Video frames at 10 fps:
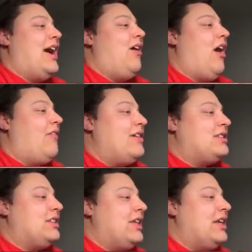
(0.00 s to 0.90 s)
Now,
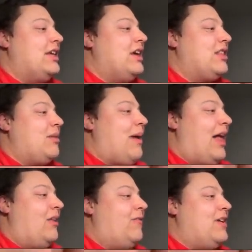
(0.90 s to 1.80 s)
obviously, the
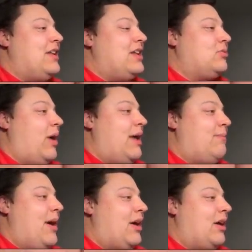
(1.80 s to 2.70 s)
Palafin is way
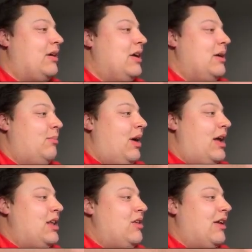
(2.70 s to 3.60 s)
better,
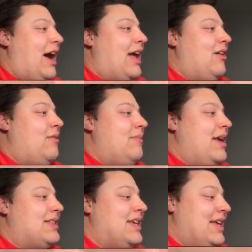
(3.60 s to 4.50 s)
but you've got to admit,